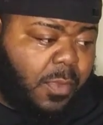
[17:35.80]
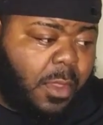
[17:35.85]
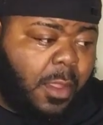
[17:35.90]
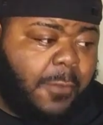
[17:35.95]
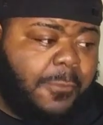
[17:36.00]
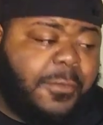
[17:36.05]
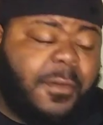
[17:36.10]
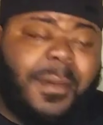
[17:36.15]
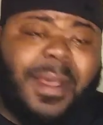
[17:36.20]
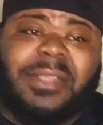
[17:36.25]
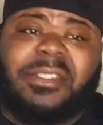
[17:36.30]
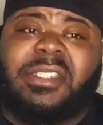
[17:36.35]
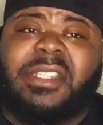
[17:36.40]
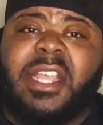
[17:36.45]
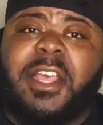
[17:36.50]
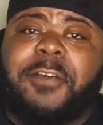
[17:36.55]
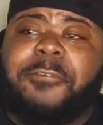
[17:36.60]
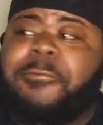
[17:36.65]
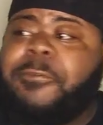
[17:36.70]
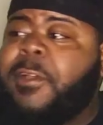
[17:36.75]
For
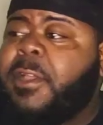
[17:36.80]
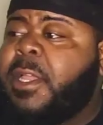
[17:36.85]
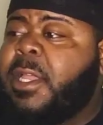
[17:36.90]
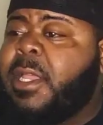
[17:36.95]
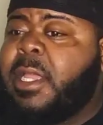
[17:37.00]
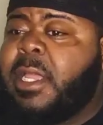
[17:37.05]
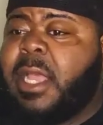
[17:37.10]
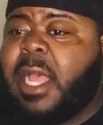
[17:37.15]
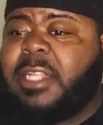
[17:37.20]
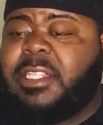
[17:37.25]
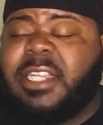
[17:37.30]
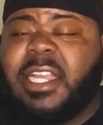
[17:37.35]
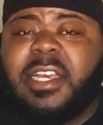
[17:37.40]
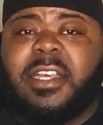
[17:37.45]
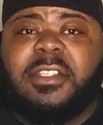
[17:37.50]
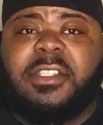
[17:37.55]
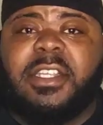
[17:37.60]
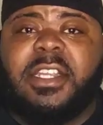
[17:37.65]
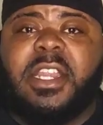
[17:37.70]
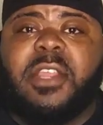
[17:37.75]
myself, I
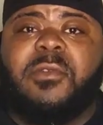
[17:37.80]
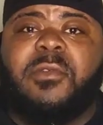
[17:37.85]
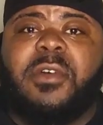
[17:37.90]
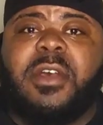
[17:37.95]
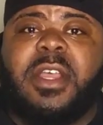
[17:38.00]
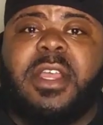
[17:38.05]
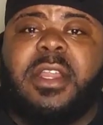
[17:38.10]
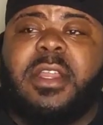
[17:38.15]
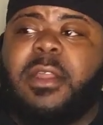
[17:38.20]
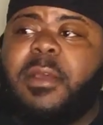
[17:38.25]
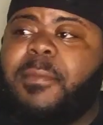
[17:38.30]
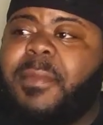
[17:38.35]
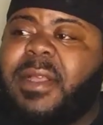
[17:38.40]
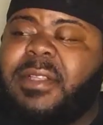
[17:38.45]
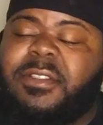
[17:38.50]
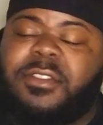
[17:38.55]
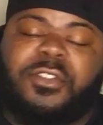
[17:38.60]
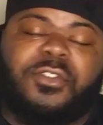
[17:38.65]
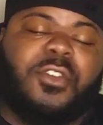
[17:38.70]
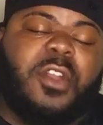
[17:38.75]
challenge anyone of my
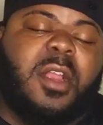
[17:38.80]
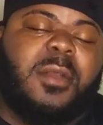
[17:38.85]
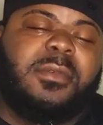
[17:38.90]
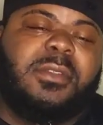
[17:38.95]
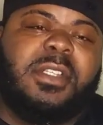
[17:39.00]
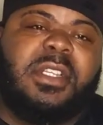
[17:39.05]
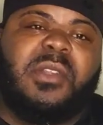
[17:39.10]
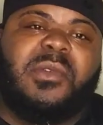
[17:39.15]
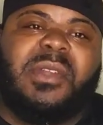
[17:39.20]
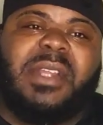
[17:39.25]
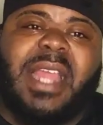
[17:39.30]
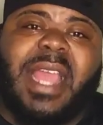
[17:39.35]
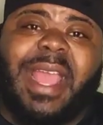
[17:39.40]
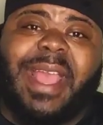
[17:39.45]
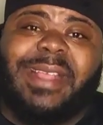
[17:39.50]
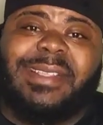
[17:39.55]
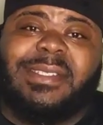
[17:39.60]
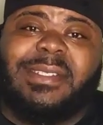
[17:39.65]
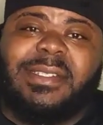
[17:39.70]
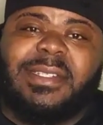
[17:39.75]
subscribers, anyone that
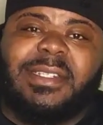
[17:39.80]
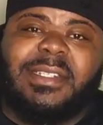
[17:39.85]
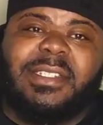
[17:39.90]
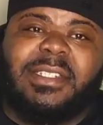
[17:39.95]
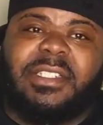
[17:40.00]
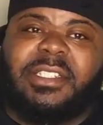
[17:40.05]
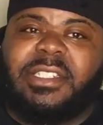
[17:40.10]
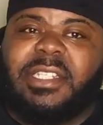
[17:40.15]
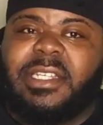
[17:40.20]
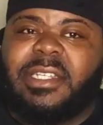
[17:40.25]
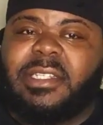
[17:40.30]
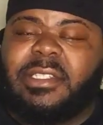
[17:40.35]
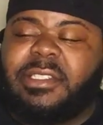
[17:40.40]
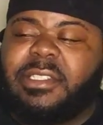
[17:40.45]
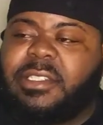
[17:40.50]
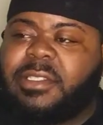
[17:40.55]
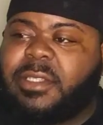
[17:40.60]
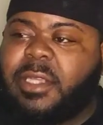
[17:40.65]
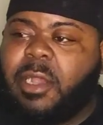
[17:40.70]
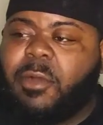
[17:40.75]
hasn't done this
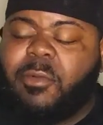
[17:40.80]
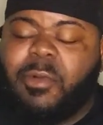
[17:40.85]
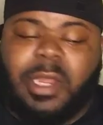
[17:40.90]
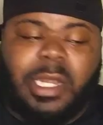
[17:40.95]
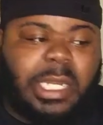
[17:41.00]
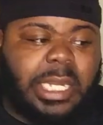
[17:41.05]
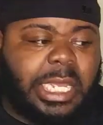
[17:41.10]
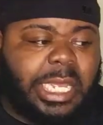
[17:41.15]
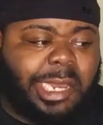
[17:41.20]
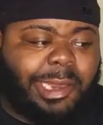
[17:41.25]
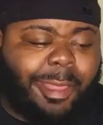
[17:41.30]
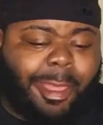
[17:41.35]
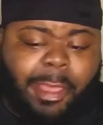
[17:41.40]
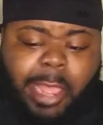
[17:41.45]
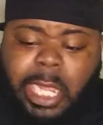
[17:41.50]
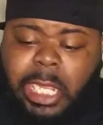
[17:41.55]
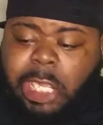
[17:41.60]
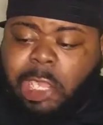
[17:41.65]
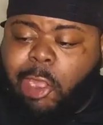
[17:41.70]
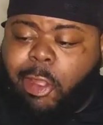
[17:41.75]
challenge or whatnot.
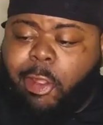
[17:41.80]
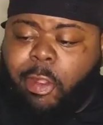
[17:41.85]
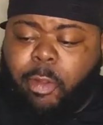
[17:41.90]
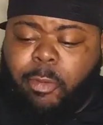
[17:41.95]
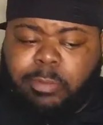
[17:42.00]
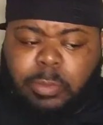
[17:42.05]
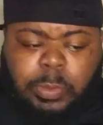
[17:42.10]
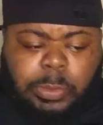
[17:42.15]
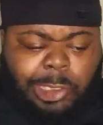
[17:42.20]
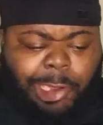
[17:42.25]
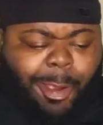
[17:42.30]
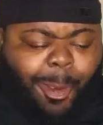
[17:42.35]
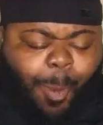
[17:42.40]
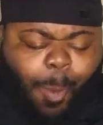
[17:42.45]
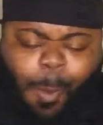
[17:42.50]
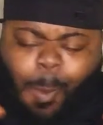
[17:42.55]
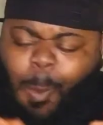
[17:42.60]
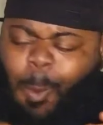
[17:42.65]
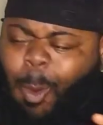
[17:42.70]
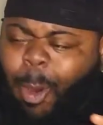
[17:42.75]

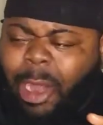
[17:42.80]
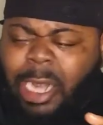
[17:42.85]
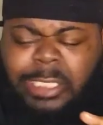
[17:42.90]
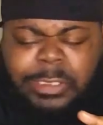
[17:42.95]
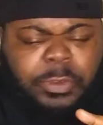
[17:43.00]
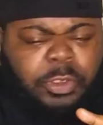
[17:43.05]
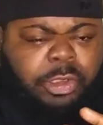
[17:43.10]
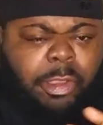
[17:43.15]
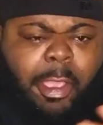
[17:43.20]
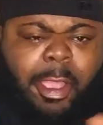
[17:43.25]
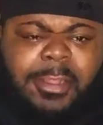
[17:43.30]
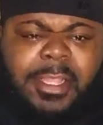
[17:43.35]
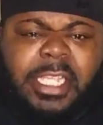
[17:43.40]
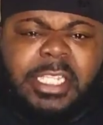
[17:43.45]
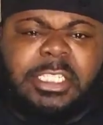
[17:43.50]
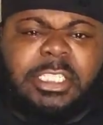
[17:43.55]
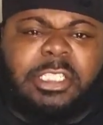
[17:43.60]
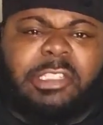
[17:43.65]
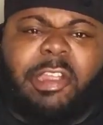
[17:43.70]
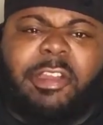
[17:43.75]
I think
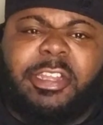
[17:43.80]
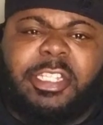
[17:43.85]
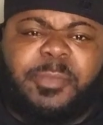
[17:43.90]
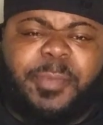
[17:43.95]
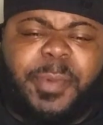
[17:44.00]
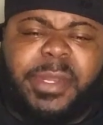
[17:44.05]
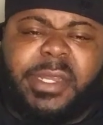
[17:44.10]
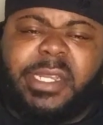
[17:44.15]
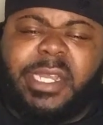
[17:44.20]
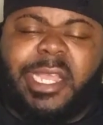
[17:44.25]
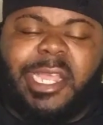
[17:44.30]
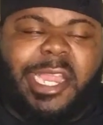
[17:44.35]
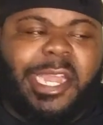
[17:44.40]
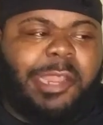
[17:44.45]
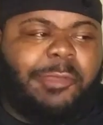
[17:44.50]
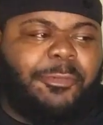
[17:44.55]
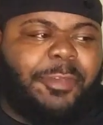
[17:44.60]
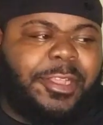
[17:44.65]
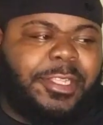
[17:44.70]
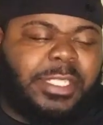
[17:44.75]
it's already spread out
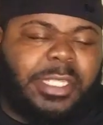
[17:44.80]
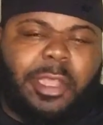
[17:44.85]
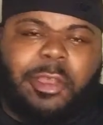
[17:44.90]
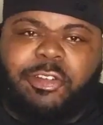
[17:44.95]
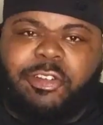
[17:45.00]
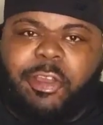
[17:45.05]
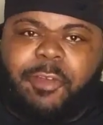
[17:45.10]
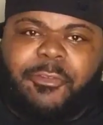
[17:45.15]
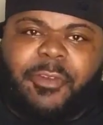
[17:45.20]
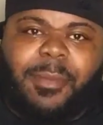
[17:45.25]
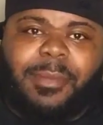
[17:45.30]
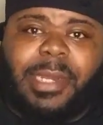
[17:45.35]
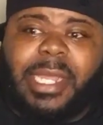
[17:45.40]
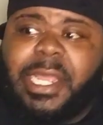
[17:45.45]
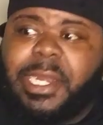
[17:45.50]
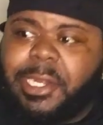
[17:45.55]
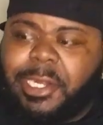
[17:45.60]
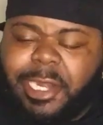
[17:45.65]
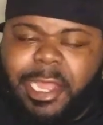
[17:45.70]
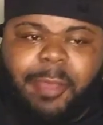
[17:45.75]
anyway, so I don't know if I'm
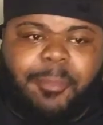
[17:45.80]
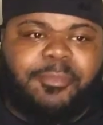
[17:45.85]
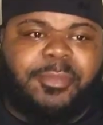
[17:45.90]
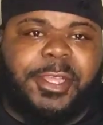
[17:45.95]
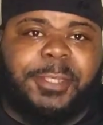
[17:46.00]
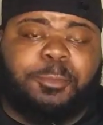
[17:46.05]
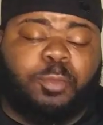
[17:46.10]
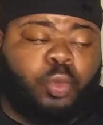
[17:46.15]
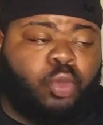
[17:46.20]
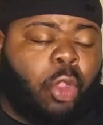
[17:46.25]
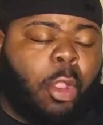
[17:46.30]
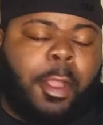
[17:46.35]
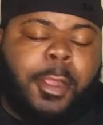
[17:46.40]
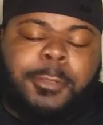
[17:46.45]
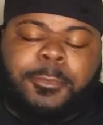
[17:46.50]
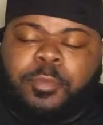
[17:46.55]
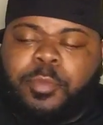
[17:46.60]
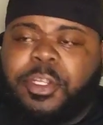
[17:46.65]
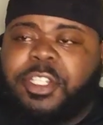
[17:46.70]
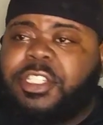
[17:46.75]
late or not, but
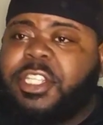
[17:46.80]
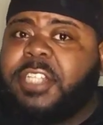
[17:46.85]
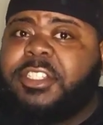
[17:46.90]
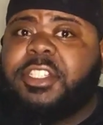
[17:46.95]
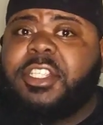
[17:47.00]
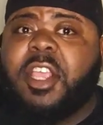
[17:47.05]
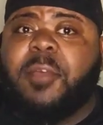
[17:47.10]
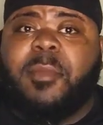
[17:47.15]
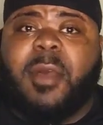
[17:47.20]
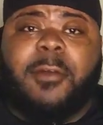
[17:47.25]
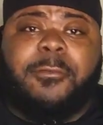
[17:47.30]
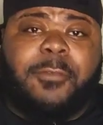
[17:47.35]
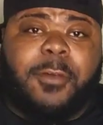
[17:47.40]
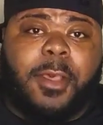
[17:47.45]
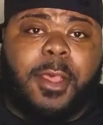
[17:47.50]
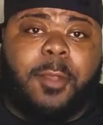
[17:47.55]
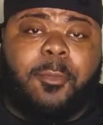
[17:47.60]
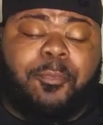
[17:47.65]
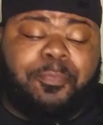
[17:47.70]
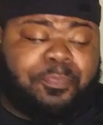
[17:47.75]
appreciate you giving up
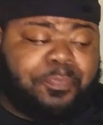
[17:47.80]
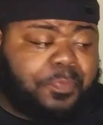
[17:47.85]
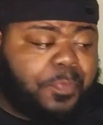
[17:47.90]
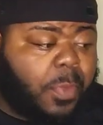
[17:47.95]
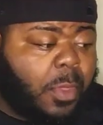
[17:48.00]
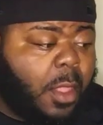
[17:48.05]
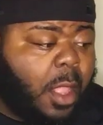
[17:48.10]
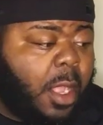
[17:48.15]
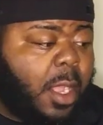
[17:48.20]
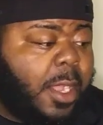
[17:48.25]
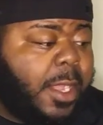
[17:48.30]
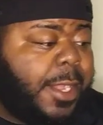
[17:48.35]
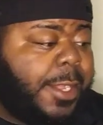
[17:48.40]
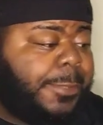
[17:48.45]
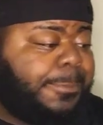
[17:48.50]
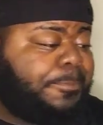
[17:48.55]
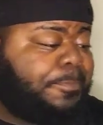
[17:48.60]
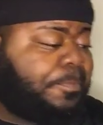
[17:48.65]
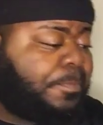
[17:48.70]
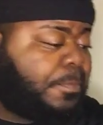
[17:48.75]

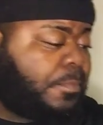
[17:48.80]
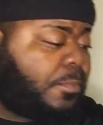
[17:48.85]
for